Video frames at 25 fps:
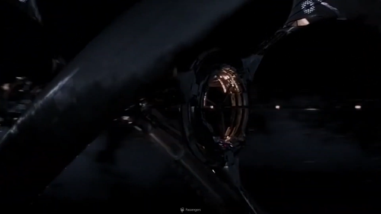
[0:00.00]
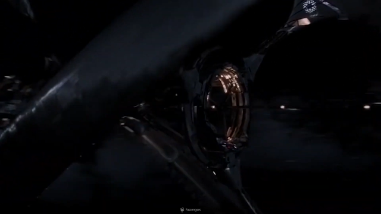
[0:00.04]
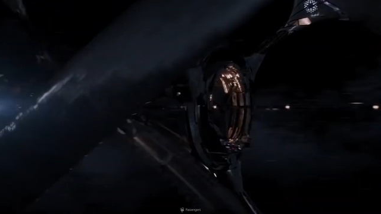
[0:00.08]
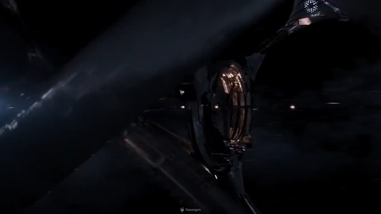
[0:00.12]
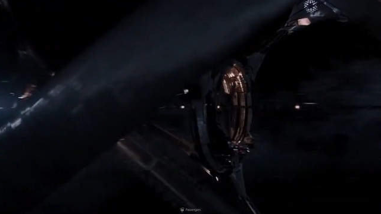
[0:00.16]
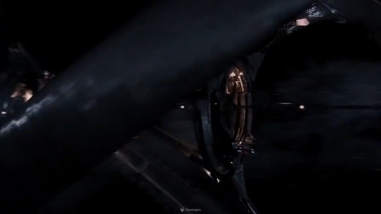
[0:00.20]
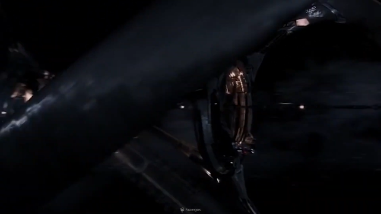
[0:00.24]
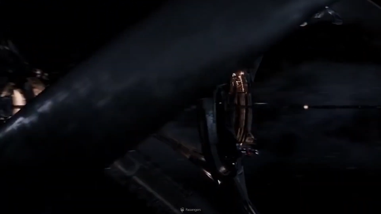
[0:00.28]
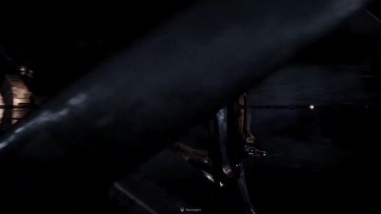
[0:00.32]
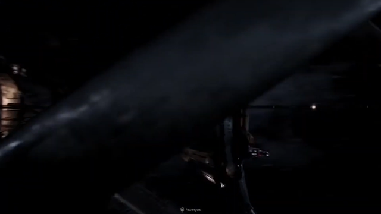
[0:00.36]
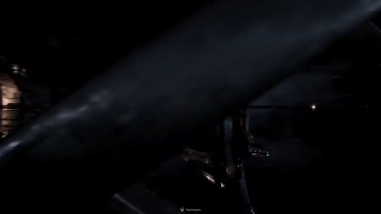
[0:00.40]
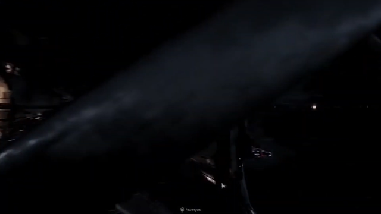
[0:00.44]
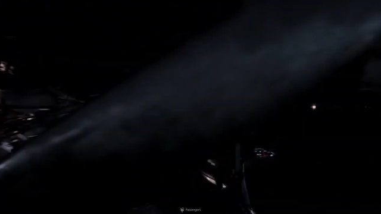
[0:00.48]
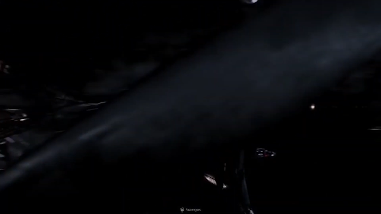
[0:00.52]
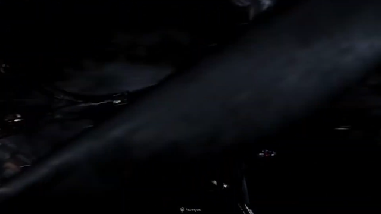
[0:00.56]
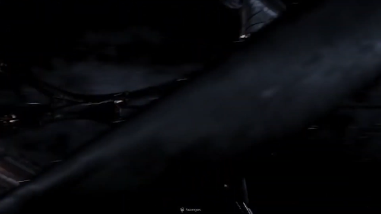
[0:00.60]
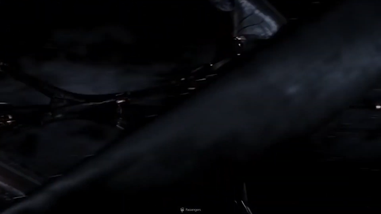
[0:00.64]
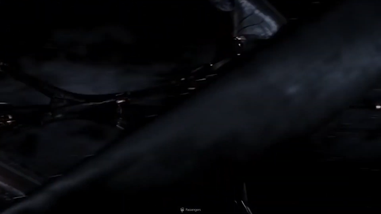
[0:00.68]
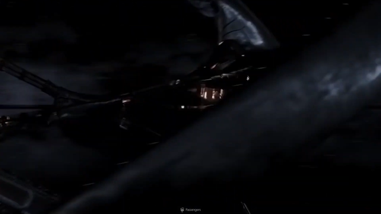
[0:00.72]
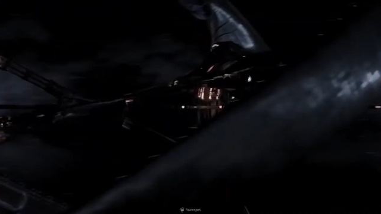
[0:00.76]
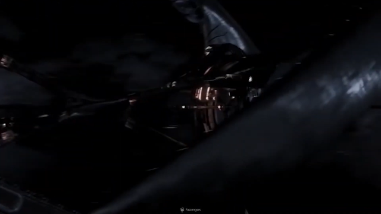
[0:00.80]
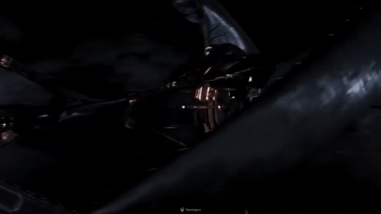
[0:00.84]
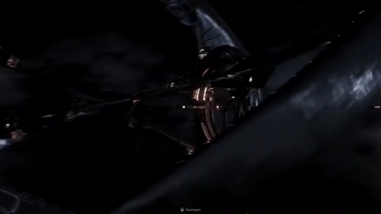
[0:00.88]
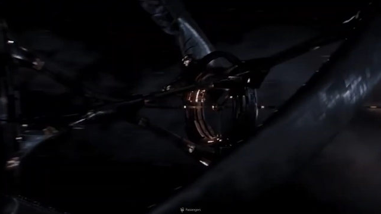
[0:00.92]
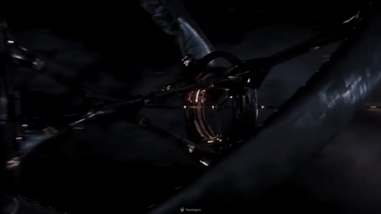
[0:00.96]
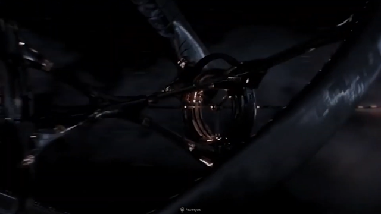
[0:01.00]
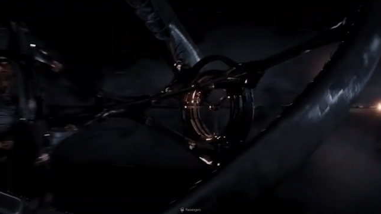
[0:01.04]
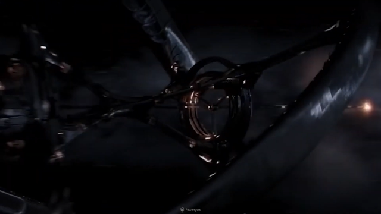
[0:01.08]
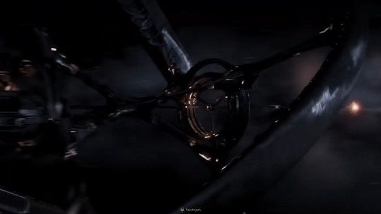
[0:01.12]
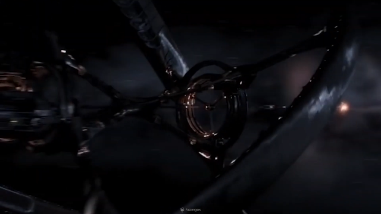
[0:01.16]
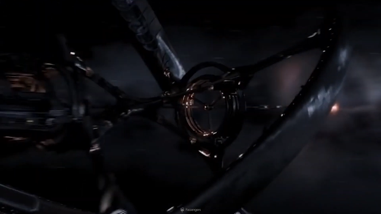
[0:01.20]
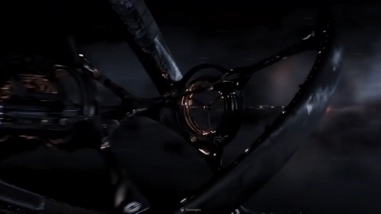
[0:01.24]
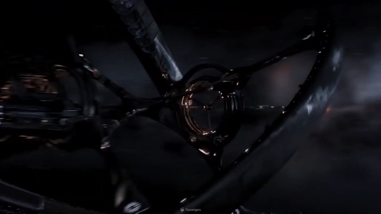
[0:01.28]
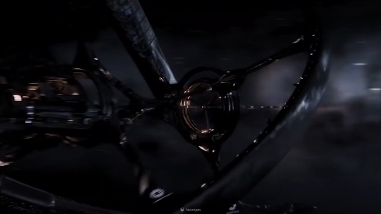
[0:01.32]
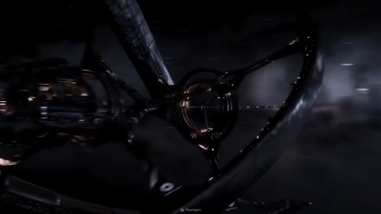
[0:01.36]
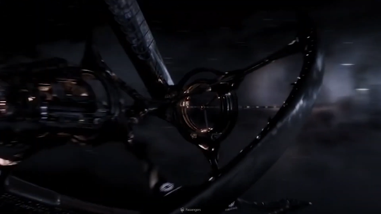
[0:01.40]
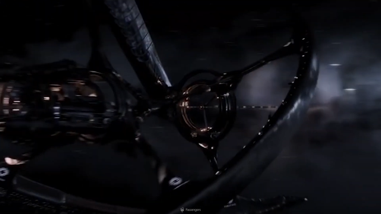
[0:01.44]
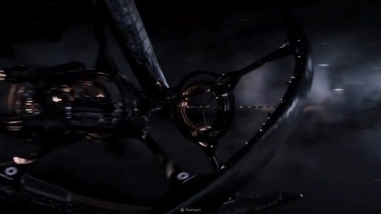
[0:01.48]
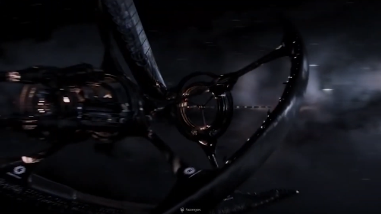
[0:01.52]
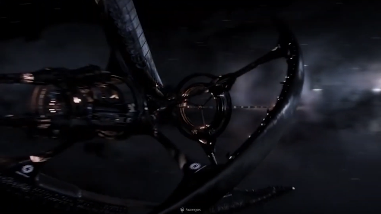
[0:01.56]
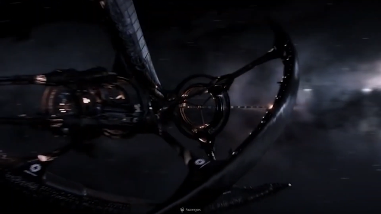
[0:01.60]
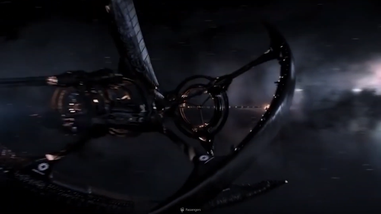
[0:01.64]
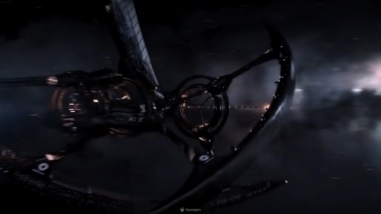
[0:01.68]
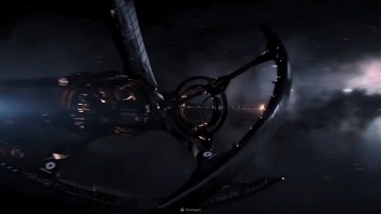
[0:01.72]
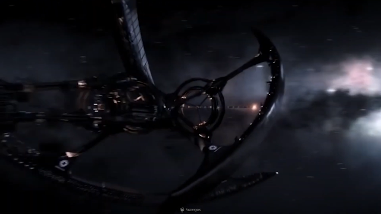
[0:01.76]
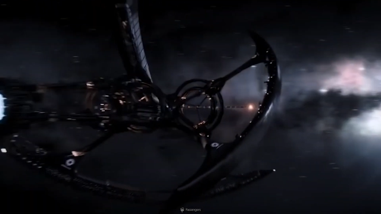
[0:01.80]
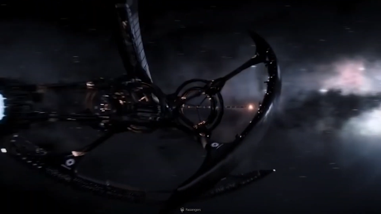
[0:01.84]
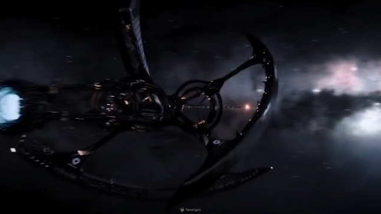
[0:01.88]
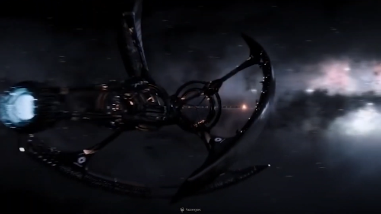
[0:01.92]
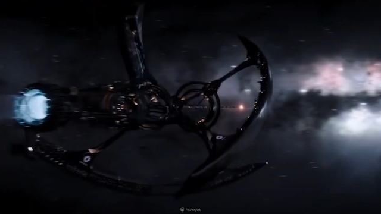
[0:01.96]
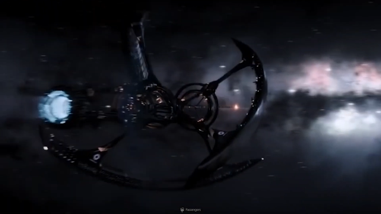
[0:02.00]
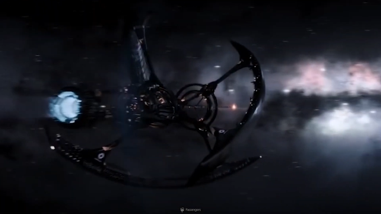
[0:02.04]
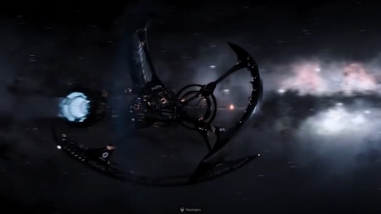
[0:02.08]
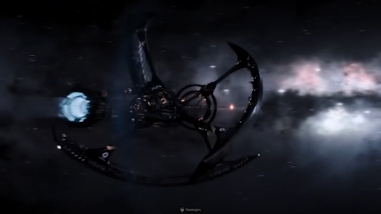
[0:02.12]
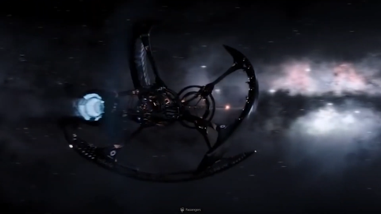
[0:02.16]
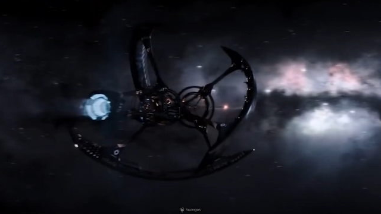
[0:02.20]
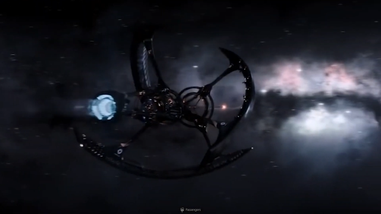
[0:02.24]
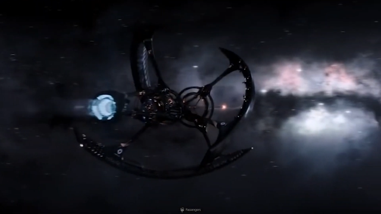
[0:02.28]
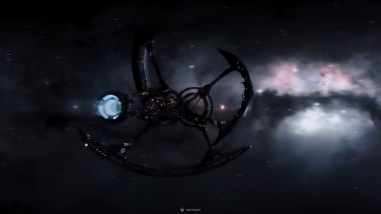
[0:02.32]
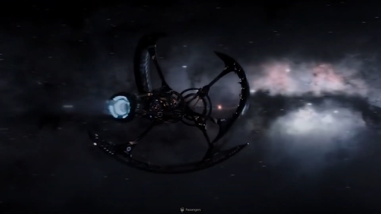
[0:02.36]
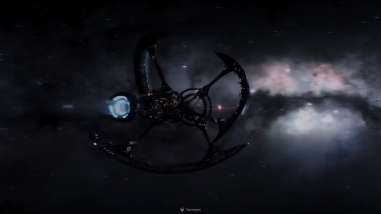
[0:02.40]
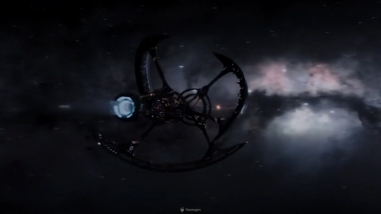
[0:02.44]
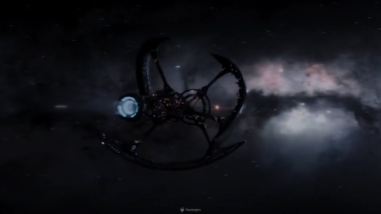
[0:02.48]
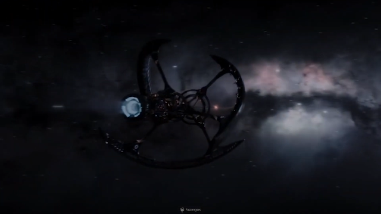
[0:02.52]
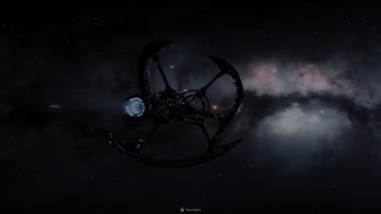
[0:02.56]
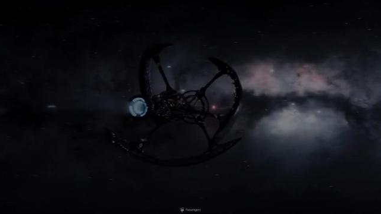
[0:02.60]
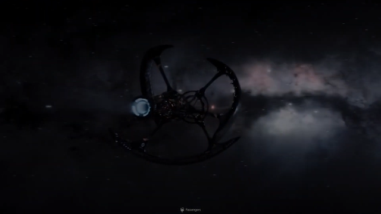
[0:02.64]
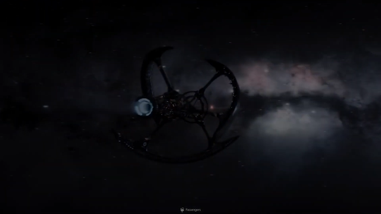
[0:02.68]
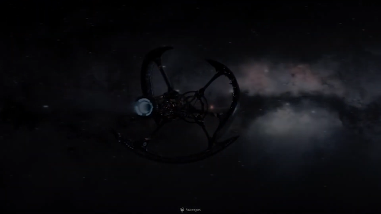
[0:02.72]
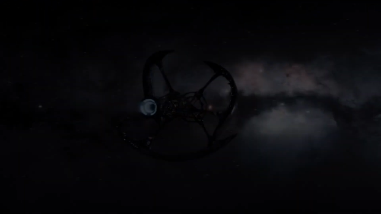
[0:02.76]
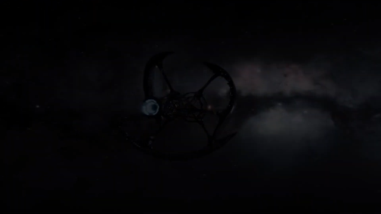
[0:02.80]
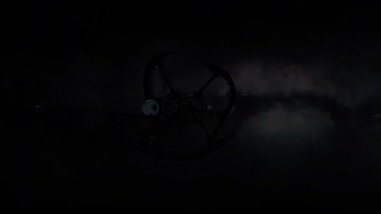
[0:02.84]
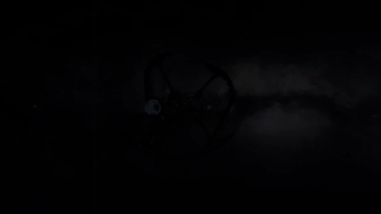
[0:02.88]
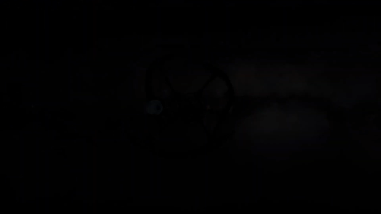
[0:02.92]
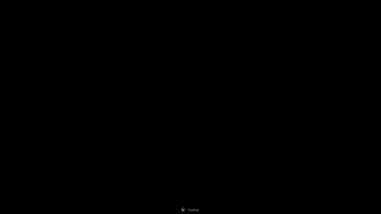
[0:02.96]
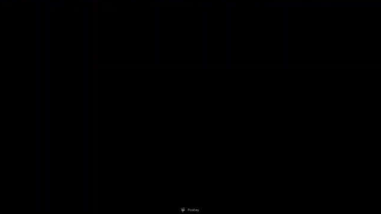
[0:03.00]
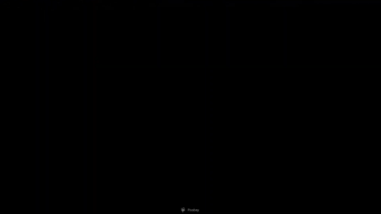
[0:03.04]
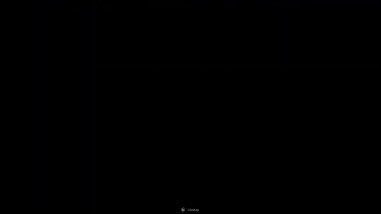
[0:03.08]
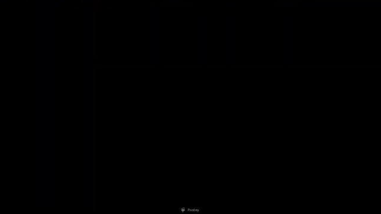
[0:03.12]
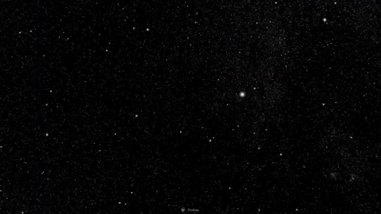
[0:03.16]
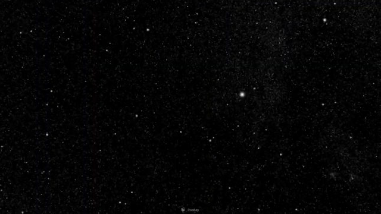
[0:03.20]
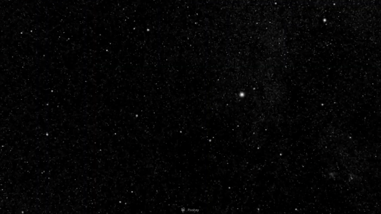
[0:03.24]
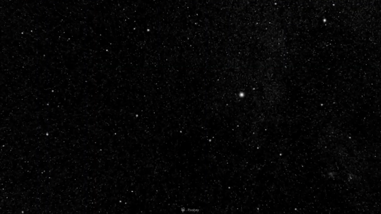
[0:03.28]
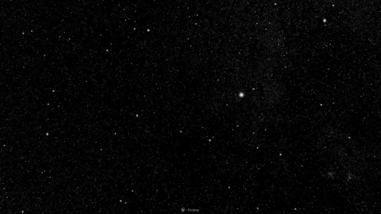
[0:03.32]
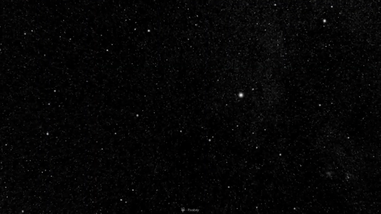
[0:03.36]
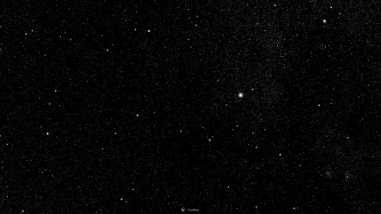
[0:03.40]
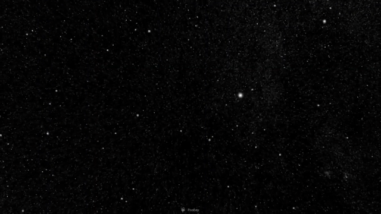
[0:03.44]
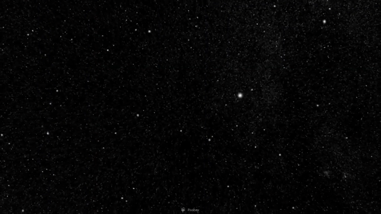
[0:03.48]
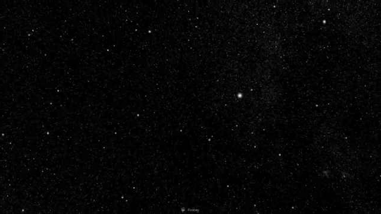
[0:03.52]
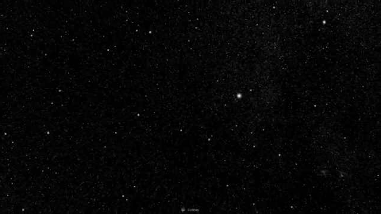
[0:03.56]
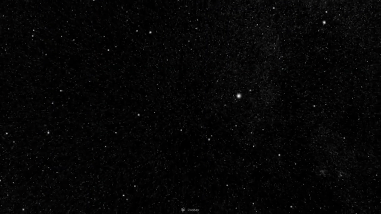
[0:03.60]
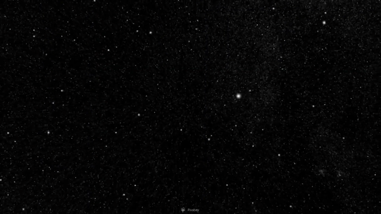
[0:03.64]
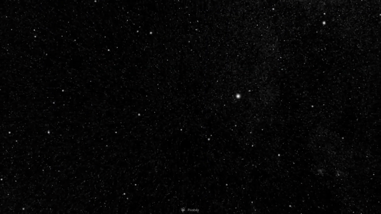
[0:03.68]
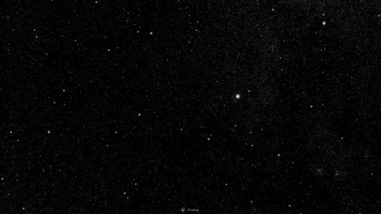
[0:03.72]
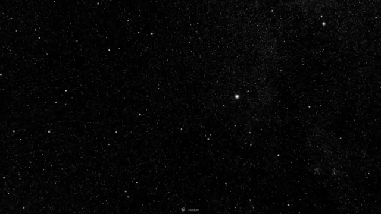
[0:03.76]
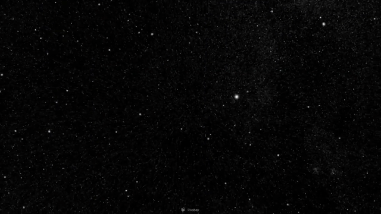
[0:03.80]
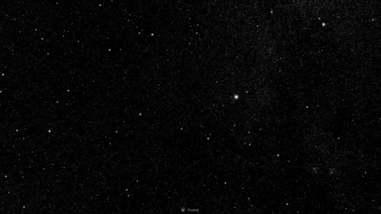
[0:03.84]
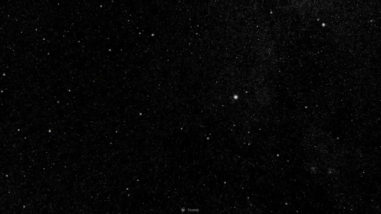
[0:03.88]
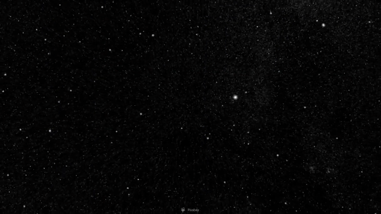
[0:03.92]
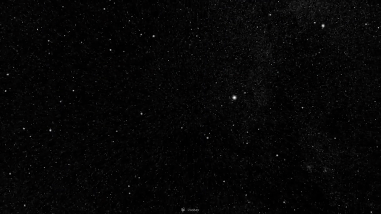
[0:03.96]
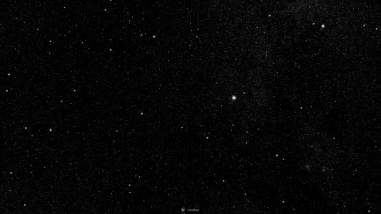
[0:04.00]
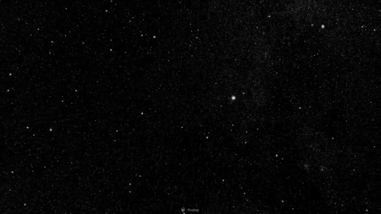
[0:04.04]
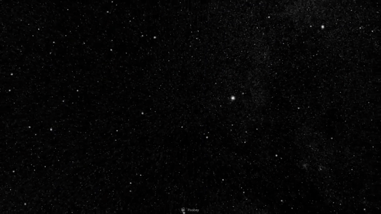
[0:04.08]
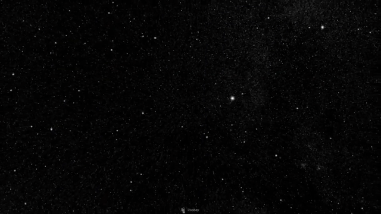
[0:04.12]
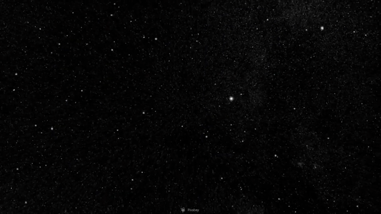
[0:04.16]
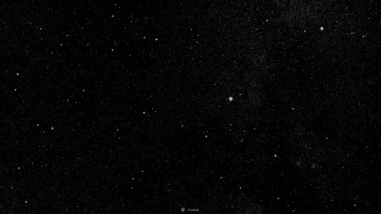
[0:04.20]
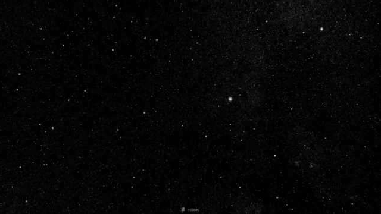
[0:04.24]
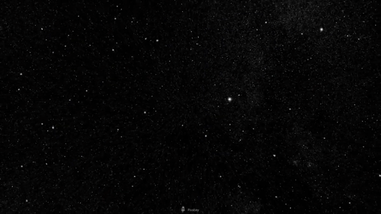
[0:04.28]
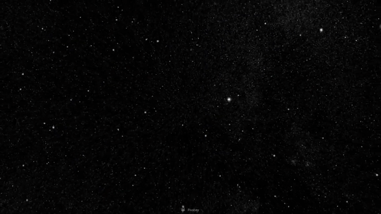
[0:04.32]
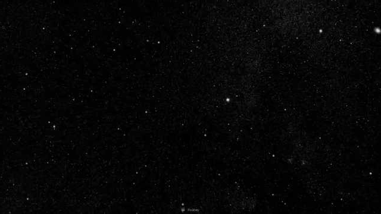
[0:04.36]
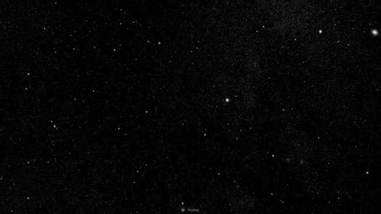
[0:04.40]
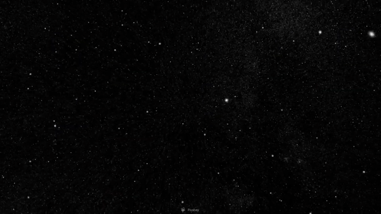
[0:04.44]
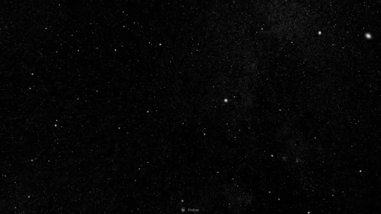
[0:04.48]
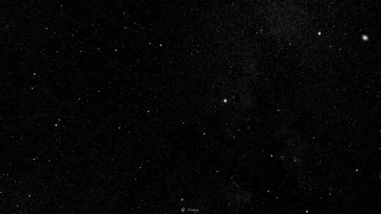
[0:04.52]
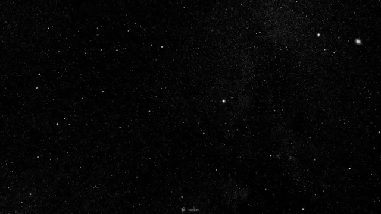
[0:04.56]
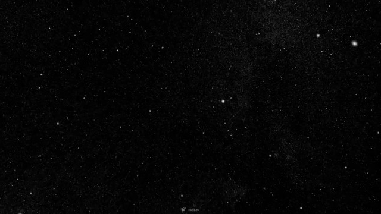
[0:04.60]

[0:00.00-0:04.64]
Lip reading: Nobody's mouth can be seen.